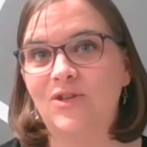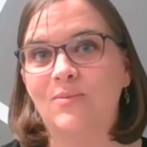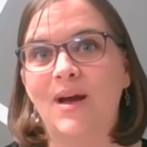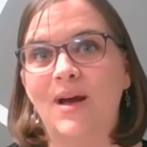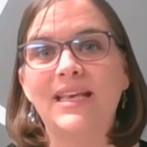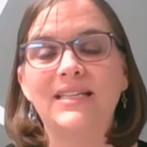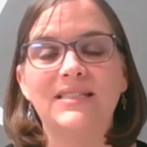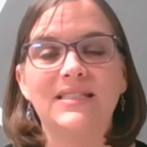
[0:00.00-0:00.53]
You
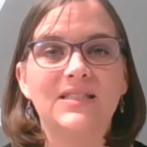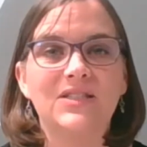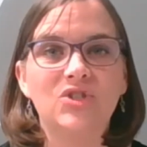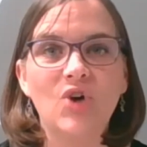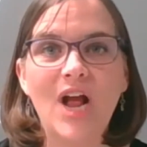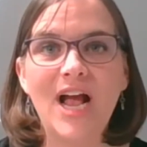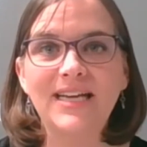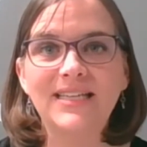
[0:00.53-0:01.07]
might get
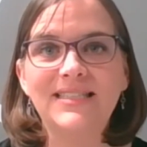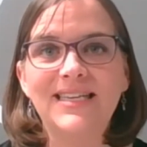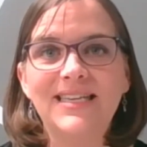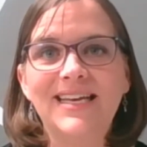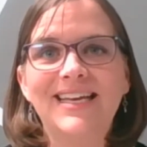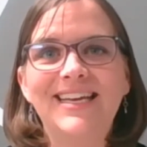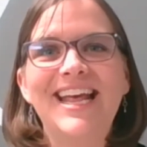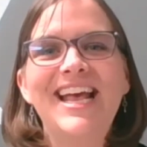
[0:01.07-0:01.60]

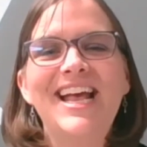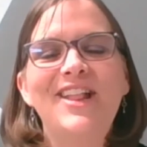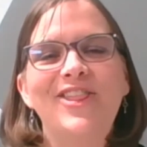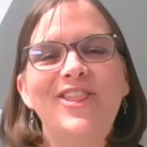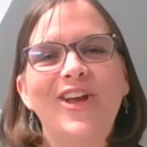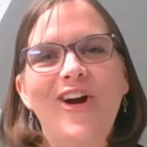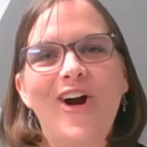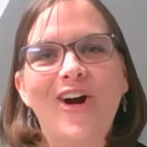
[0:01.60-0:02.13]
distracted.
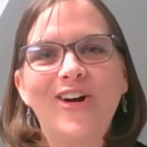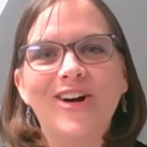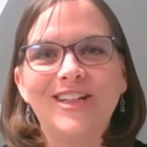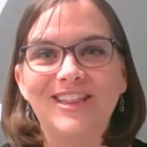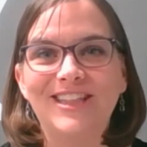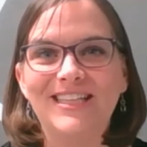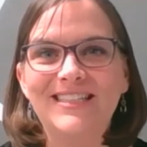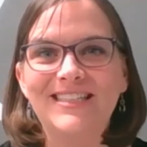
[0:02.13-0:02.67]
There are a
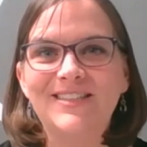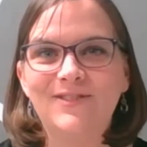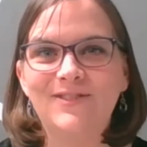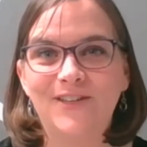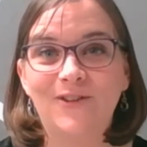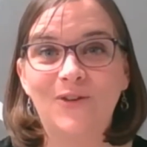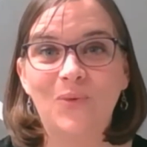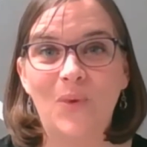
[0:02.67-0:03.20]
list of
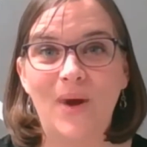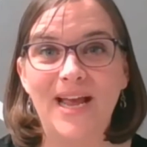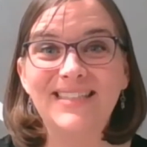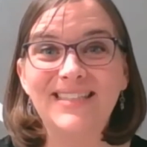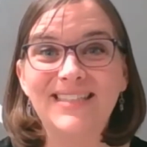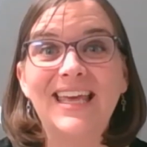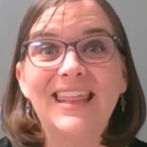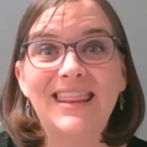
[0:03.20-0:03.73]
different
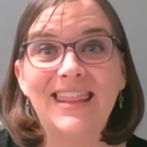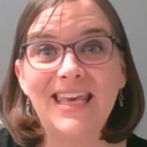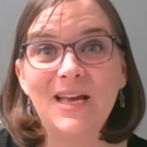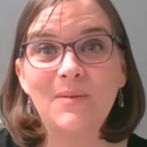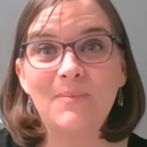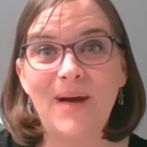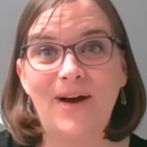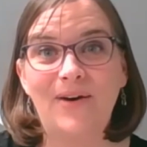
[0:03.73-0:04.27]
ways. Like, think
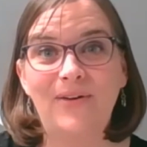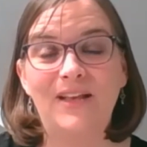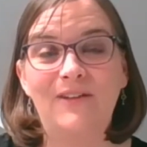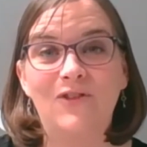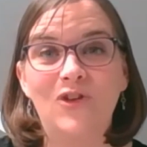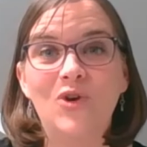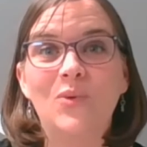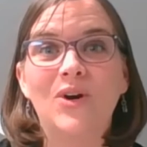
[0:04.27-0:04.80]
about
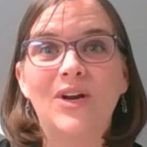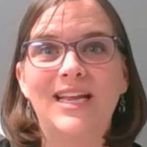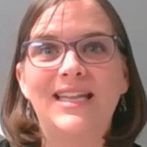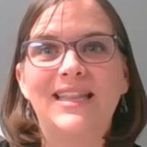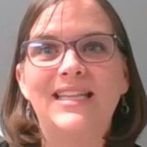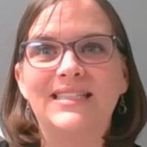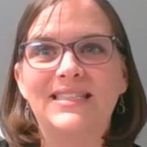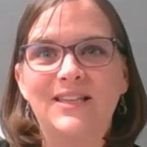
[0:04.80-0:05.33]
if you were
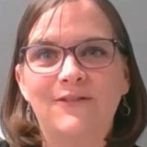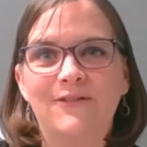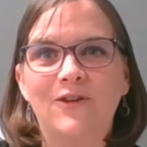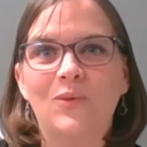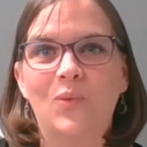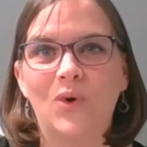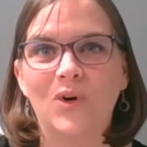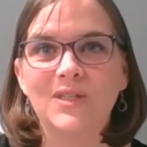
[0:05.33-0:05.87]
in these
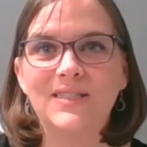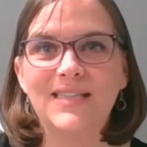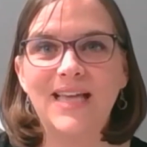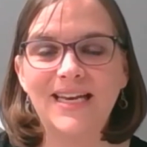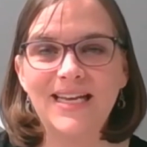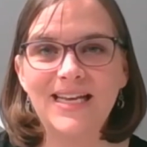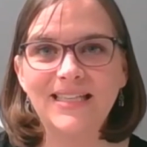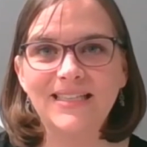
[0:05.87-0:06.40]
different work
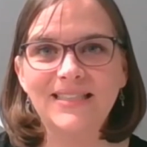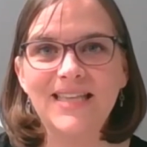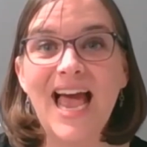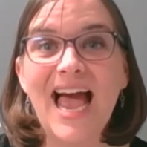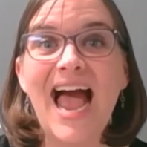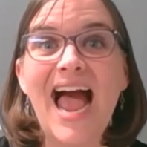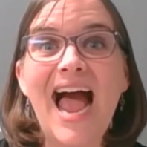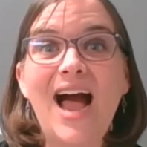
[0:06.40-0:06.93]
settings,
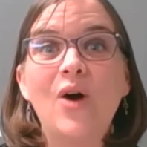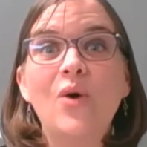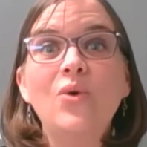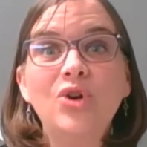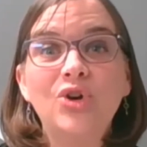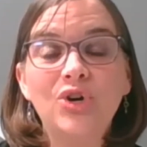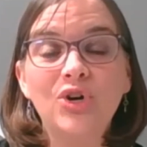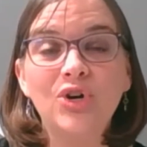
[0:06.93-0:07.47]
how
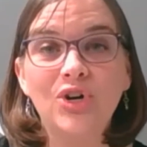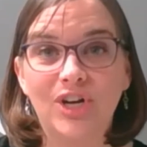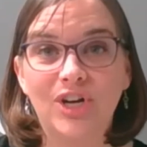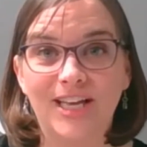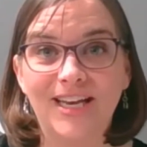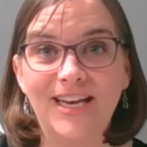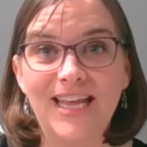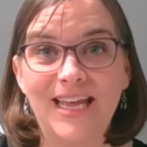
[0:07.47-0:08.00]

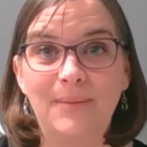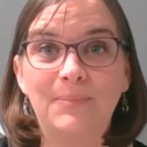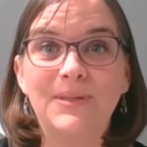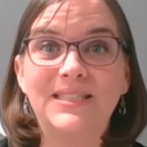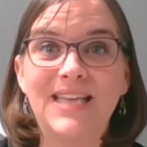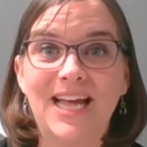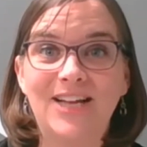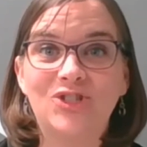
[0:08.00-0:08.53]
could it
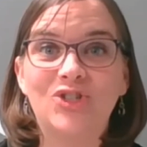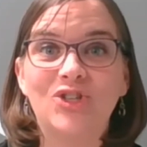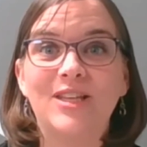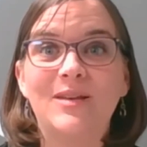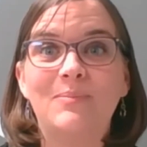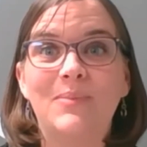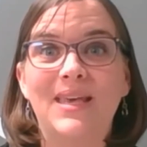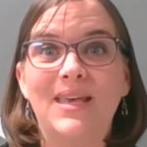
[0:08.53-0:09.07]

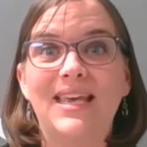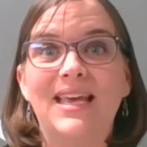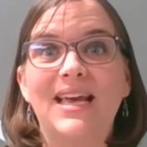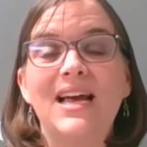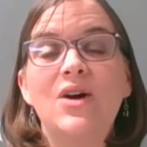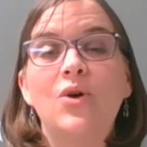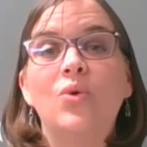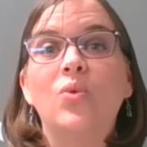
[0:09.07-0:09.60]
potentially
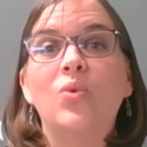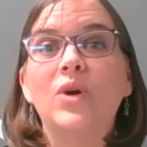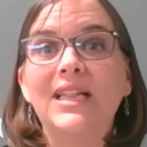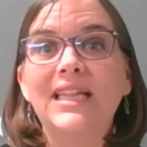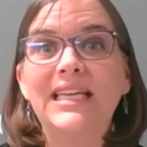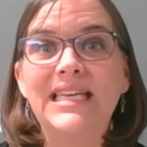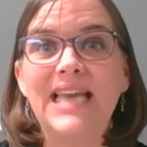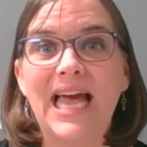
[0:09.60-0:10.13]
be
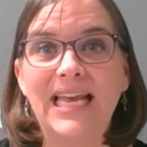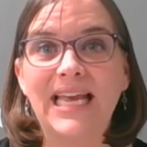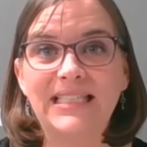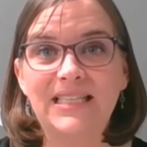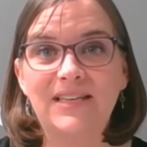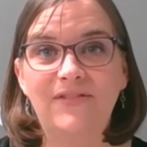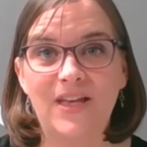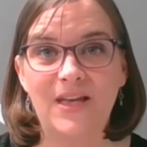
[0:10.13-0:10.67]
really
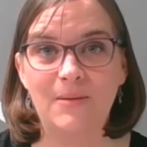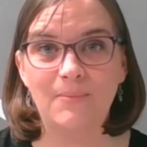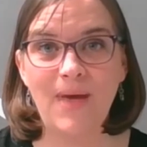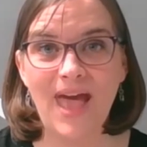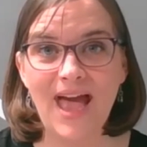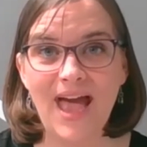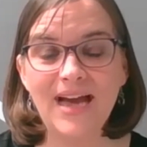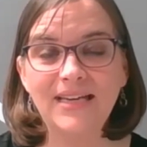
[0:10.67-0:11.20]
negative
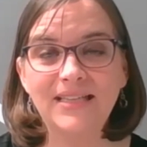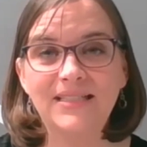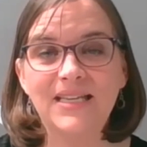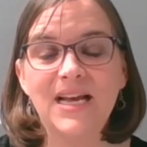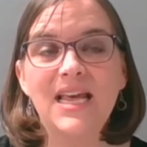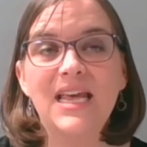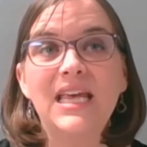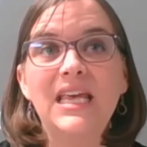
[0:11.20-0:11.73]
impact
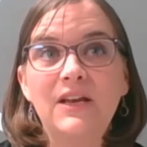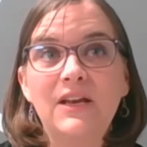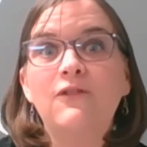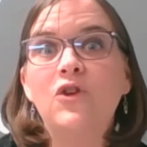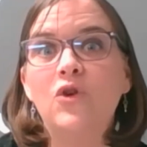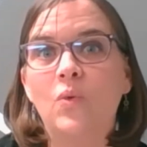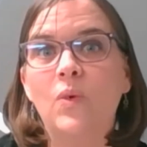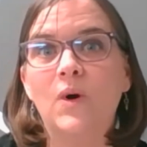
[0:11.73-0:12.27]
if
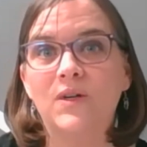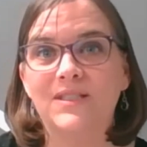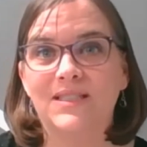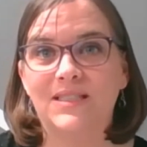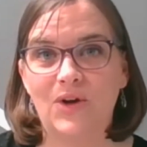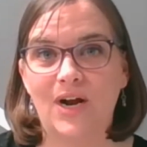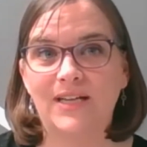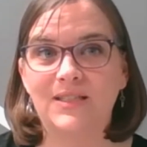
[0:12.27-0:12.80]
you were
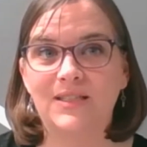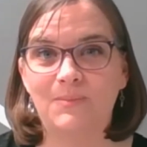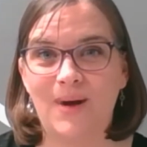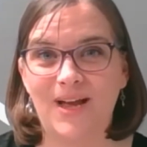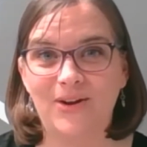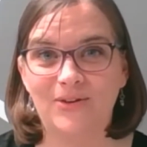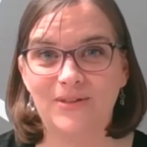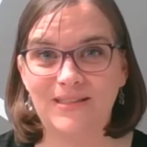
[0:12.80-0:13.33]
distracted
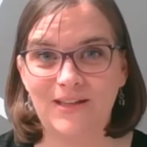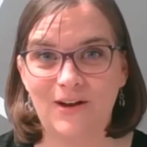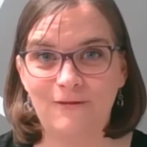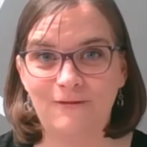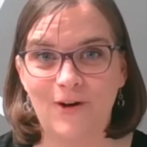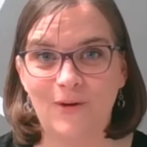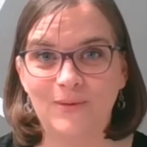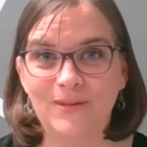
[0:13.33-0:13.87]
by your cell
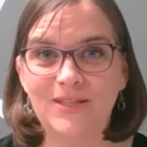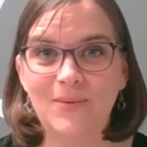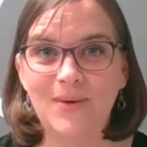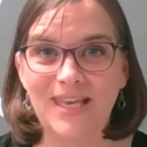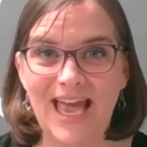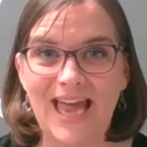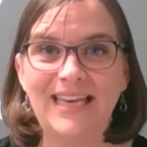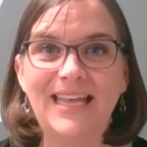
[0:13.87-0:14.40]
phone. So
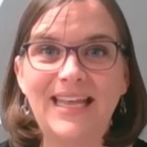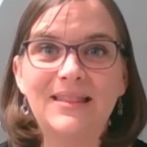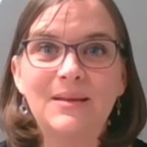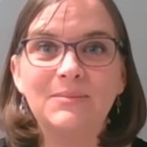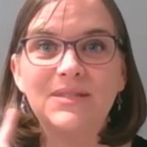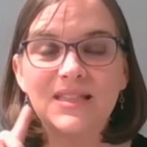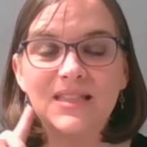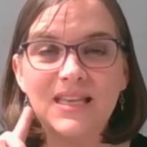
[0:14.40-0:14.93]
again, get
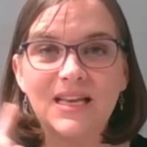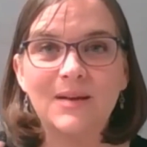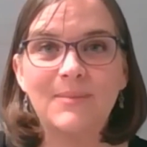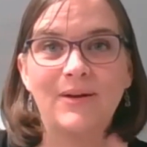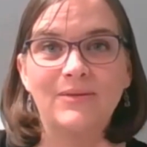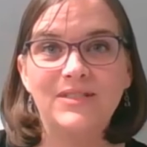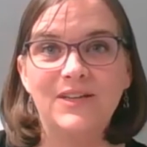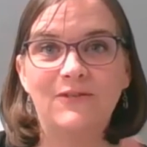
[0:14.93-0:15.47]
them to think
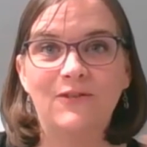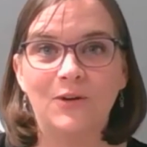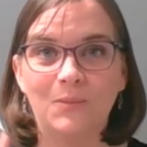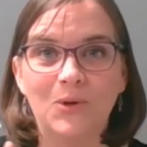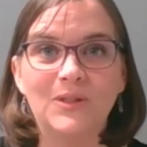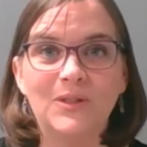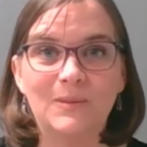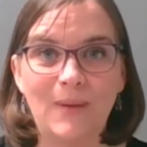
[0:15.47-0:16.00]
about different
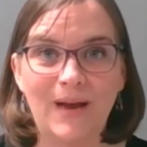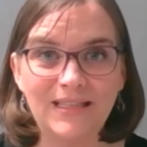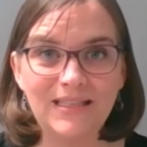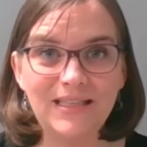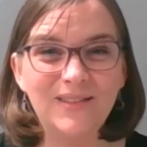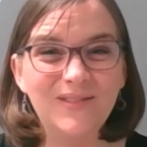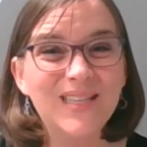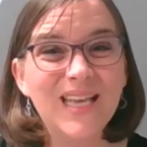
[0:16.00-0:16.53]

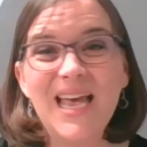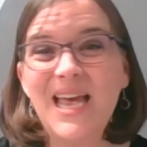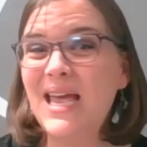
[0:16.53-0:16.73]
perspectives.